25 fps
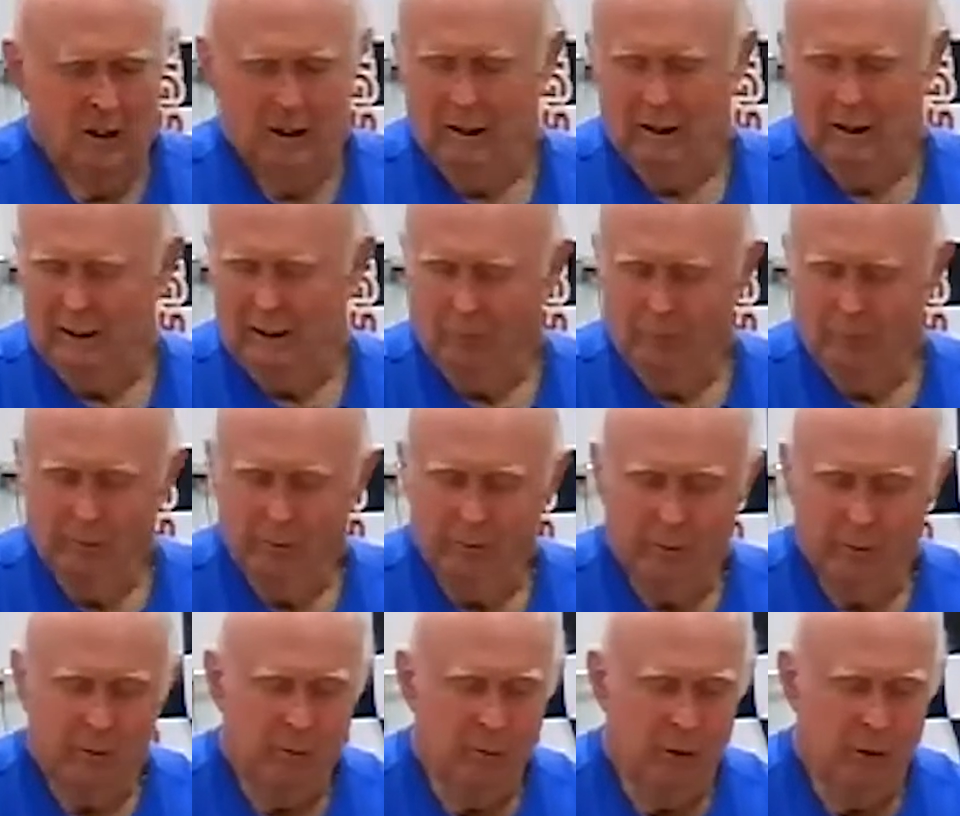Um,
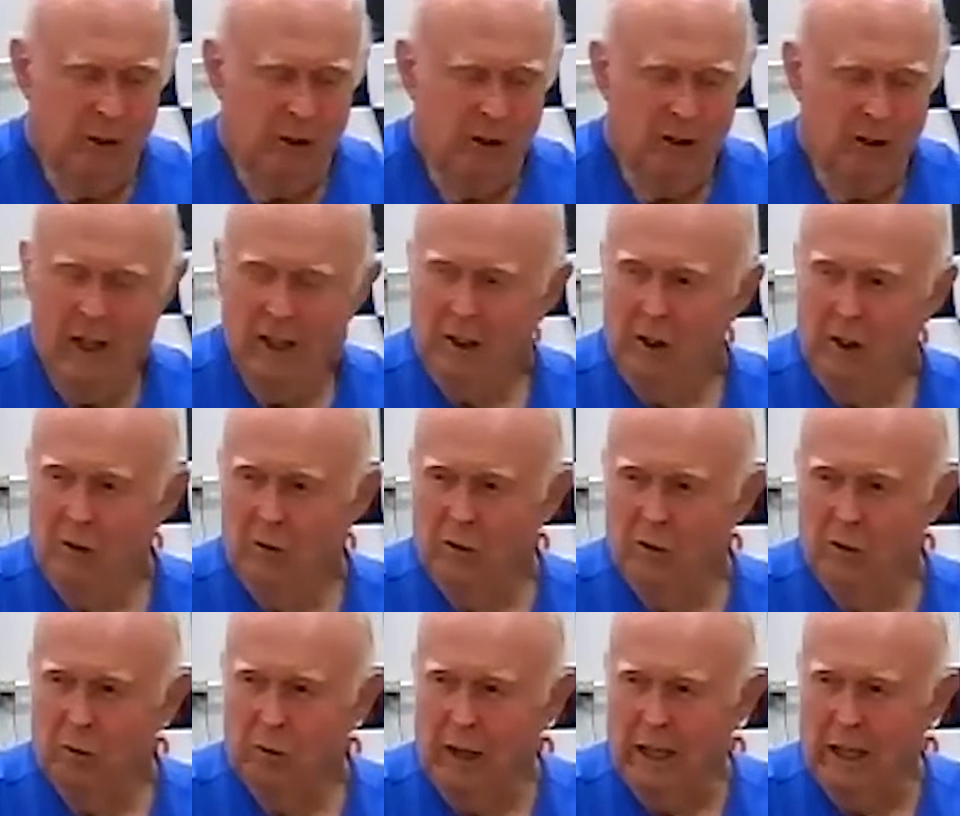we thank you
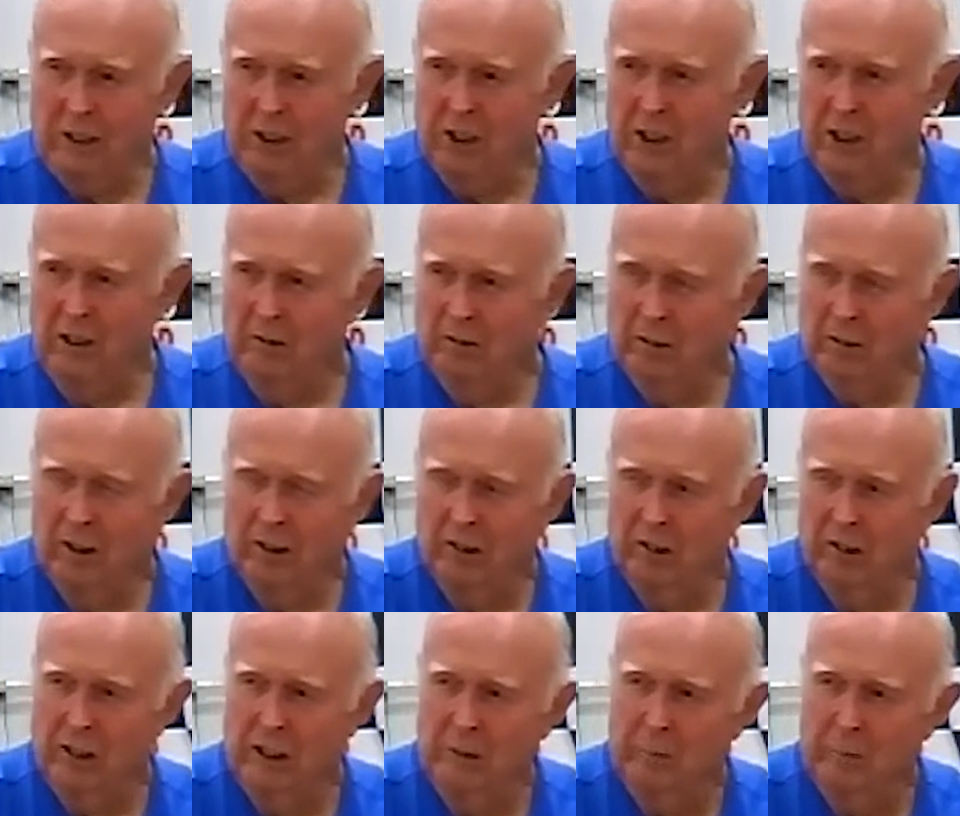for watching,
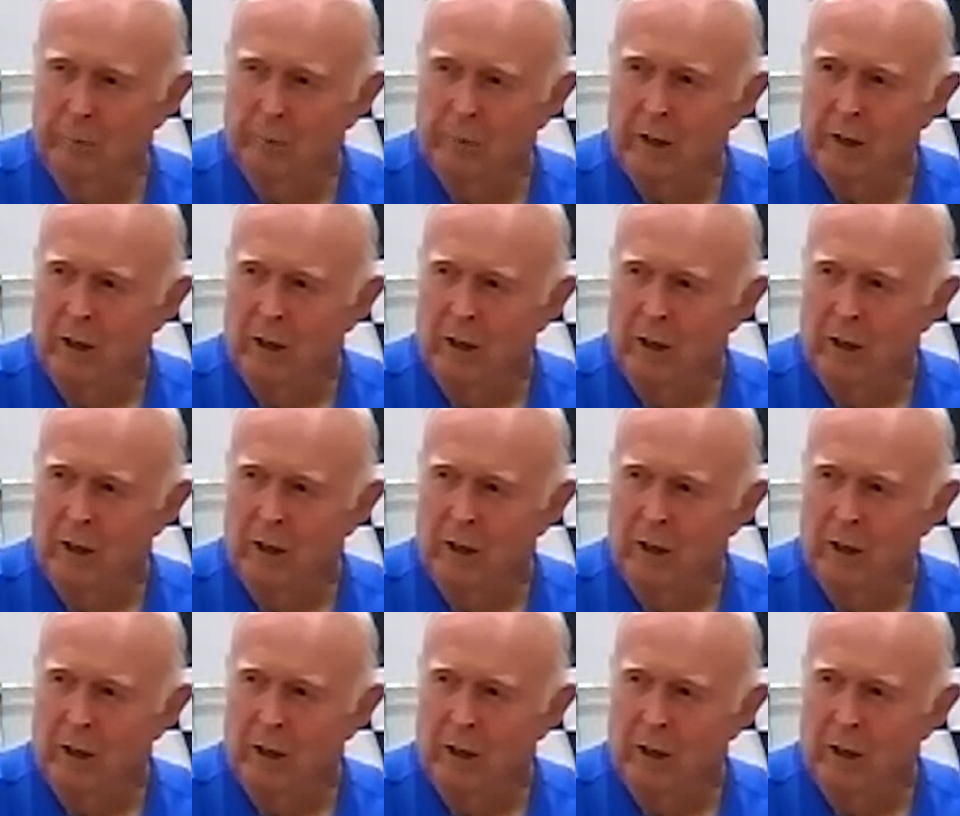listening.